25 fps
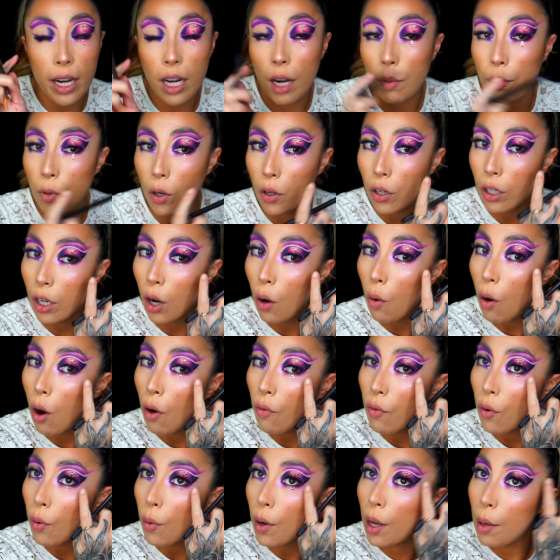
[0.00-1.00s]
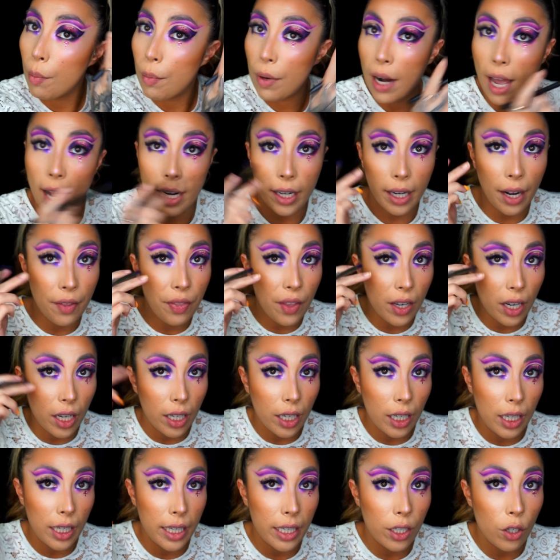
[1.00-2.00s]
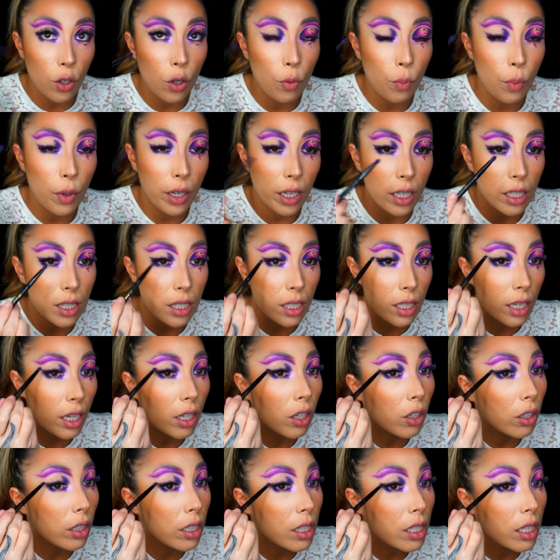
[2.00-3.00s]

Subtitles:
I'm going to go over with a black and then I clean it up with concealer.